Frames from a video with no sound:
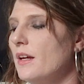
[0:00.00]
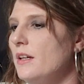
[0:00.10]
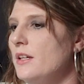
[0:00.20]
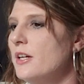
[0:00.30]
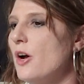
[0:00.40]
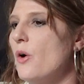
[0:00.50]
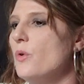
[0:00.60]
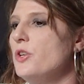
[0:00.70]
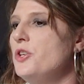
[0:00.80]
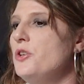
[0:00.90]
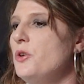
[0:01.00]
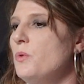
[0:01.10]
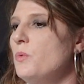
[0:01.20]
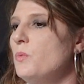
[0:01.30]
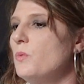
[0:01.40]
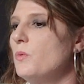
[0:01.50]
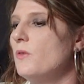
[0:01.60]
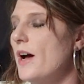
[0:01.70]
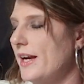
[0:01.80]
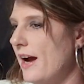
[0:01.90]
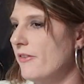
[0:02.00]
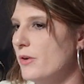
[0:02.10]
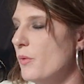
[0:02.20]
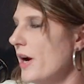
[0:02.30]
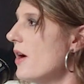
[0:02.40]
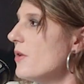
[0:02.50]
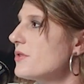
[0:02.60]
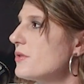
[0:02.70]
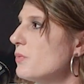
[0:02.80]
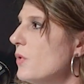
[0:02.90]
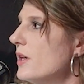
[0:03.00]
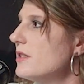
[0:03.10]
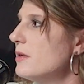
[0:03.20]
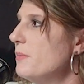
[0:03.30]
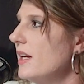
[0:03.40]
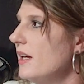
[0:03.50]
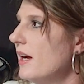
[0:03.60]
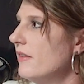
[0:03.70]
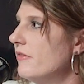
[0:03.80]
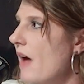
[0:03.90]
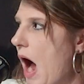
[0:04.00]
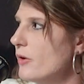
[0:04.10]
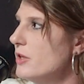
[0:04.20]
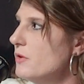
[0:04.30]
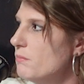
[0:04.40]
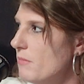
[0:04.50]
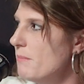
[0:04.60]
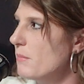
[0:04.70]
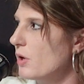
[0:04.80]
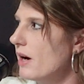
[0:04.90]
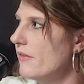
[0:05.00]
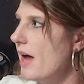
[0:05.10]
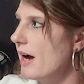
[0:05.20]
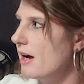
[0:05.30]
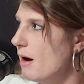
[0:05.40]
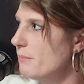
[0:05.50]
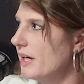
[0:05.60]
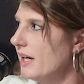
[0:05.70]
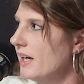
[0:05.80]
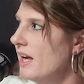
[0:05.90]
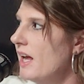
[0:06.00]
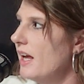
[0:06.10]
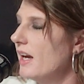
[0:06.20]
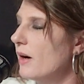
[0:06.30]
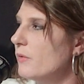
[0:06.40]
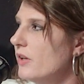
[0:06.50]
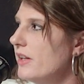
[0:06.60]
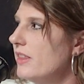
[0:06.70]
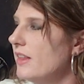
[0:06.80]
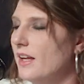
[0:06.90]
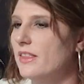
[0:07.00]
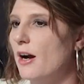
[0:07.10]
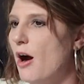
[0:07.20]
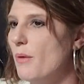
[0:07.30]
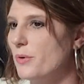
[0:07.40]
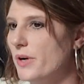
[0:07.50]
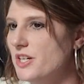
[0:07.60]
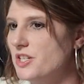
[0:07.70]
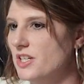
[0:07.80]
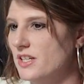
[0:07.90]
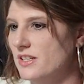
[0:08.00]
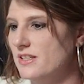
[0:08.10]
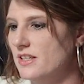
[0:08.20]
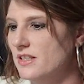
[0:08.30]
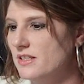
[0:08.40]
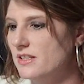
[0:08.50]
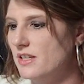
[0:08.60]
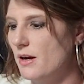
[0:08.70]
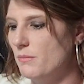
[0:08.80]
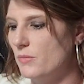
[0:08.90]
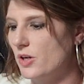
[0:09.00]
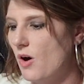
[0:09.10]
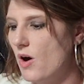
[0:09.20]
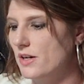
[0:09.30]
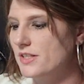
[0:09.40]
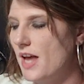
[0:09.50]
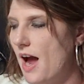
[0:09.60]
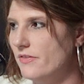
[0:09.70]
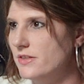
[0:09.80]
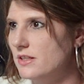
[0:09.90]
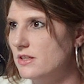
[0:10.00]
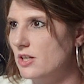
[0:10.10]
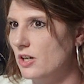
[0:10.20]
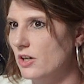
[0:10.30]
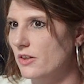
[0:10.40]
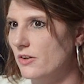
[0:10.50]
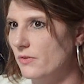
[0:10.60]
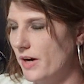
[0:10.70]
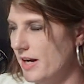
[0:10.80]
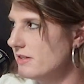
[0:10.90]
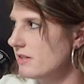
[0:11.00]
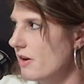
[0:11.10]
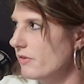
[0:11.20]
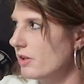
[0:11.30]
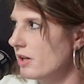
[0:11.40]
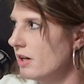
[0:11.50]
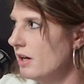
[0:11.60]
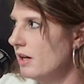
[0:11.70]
you, like everyone else, want to be a valued member of that company. And I really think that operations in some regards have to turn the reins over,